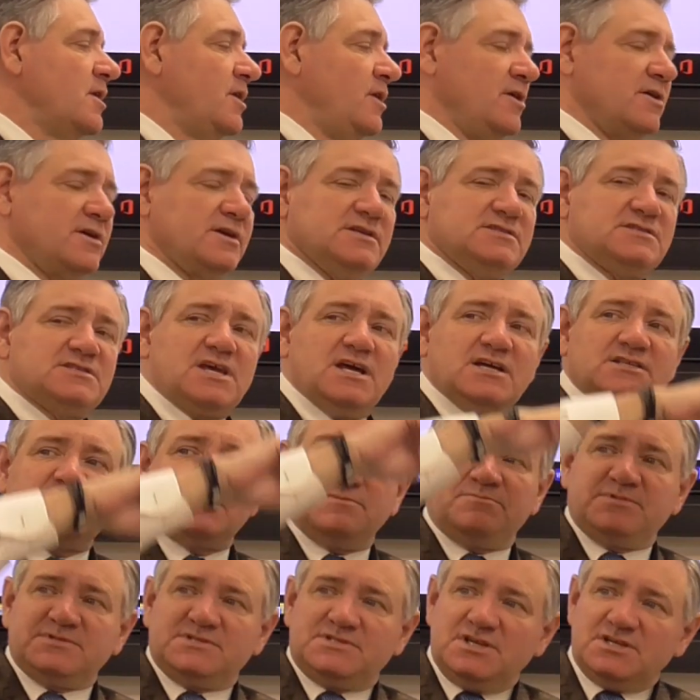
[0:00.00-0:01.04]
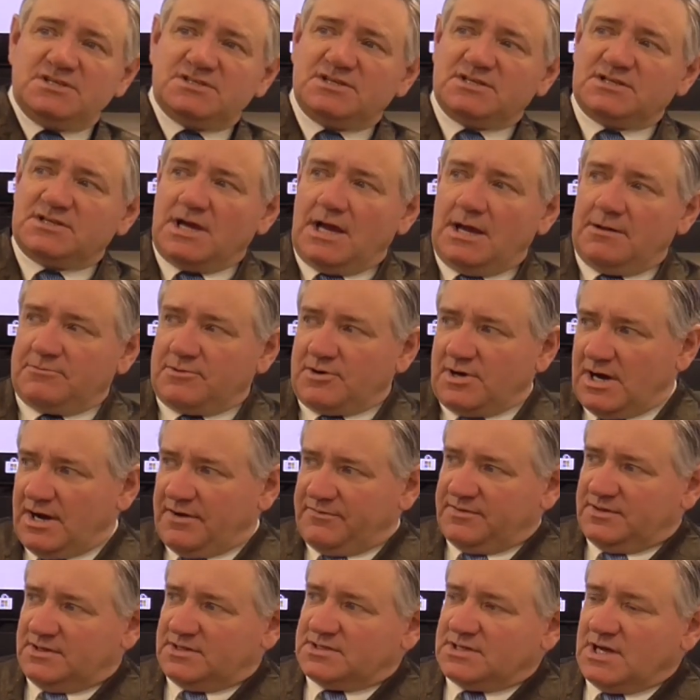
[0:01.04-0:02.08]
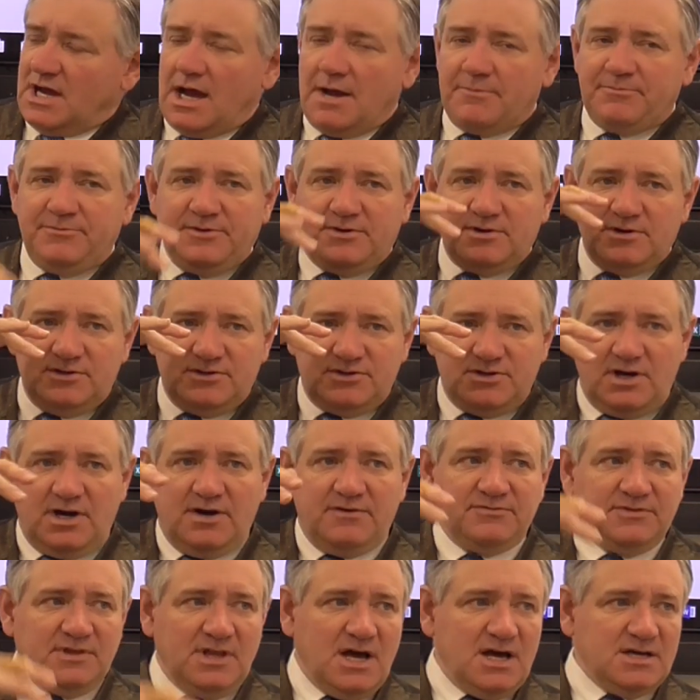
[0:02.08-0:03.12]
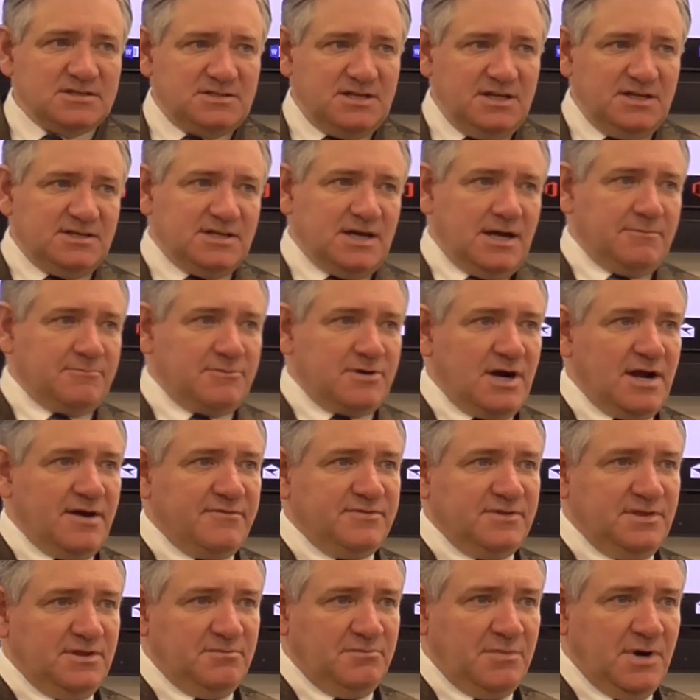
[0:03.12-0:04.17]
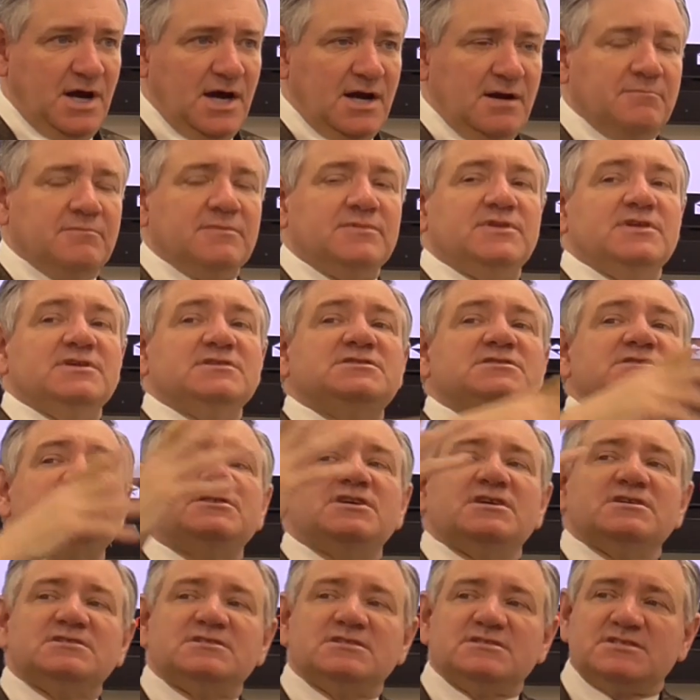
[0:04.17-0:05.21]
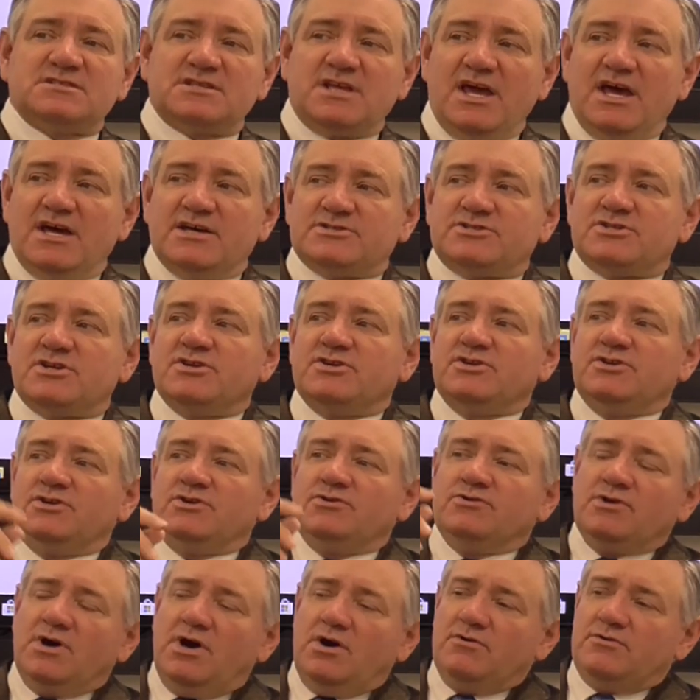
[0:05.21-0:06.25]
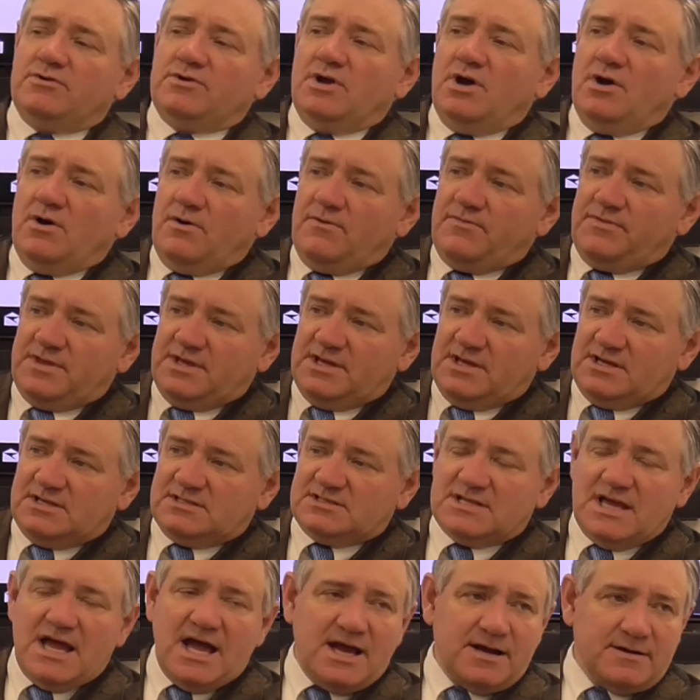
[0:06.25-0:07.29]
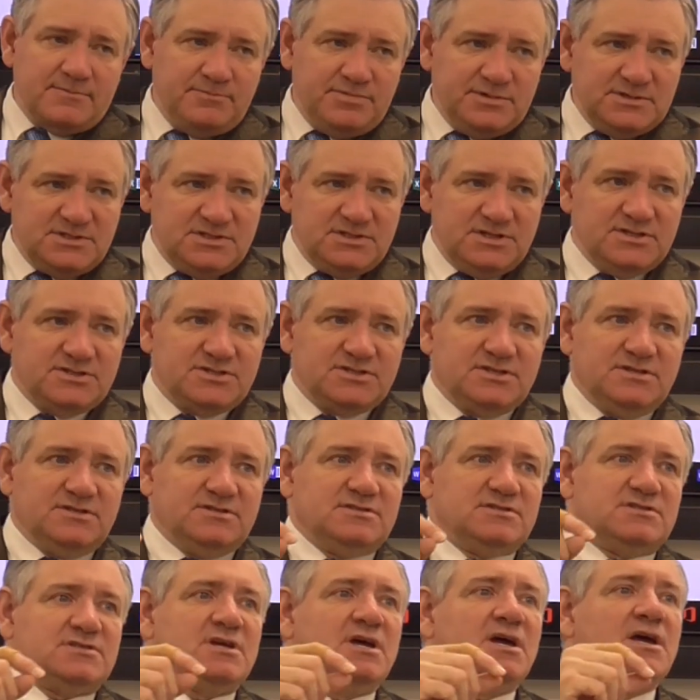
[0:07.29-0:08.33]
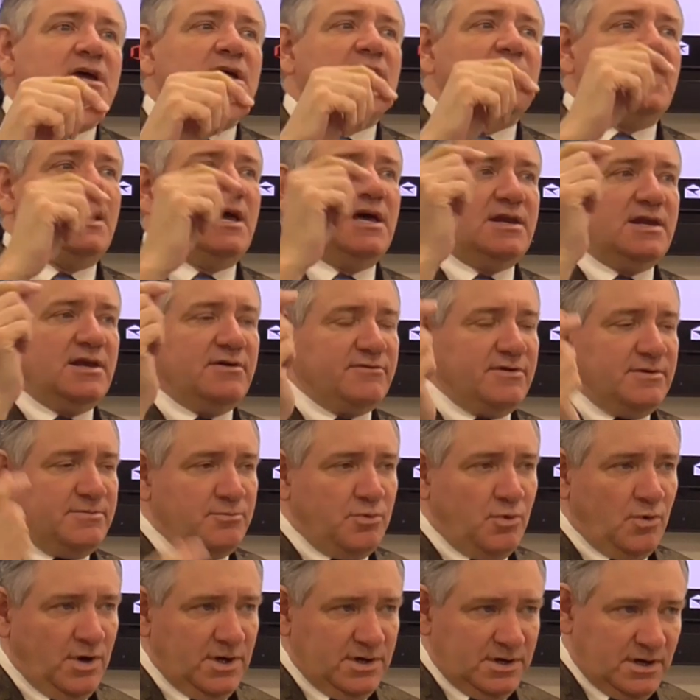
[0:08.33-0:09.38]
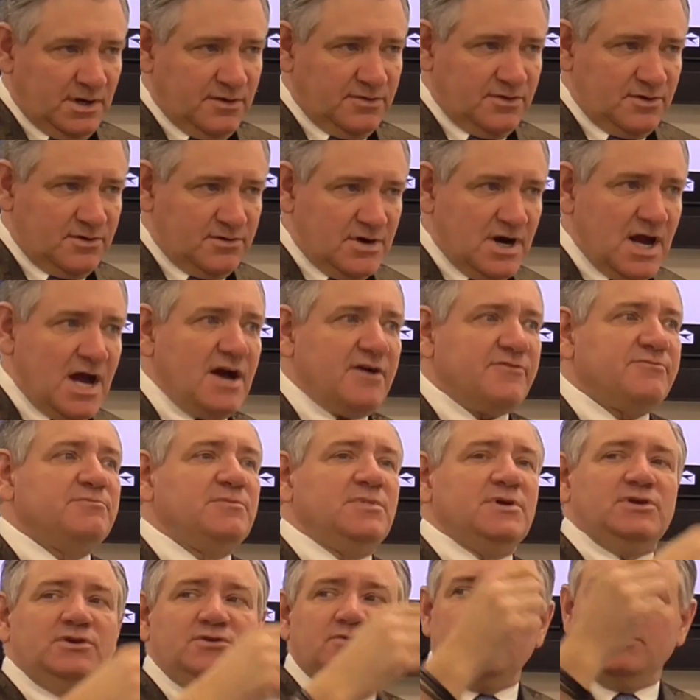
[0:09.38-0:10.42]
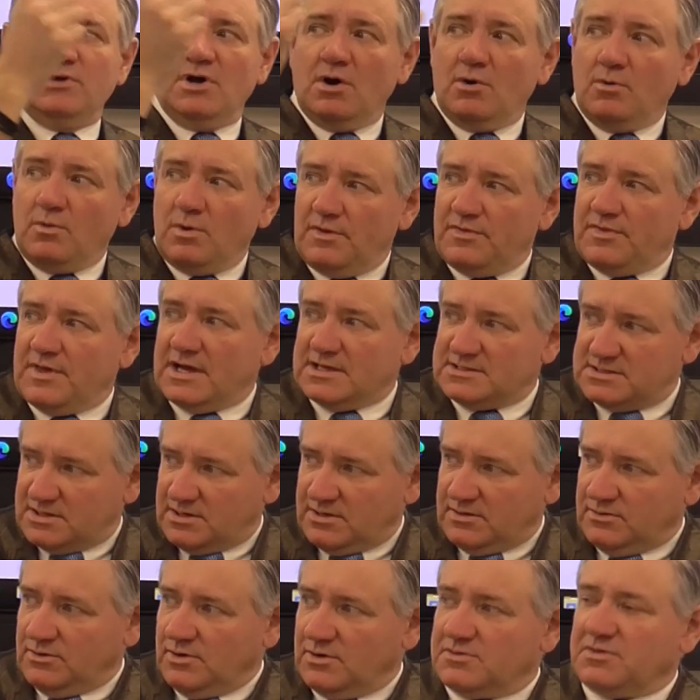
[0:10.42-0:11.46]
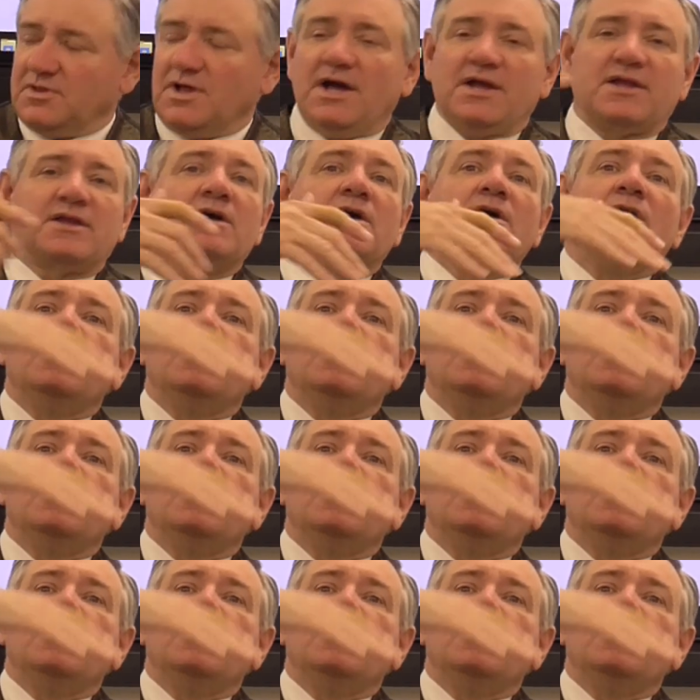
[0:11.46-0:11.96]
You're going to sketch a position time graph at the top. You're going to draw a velocity time graph at the bottom. This is just a sketch. You don't know the exact positions at every point on the graph, but you know what that's going to look like.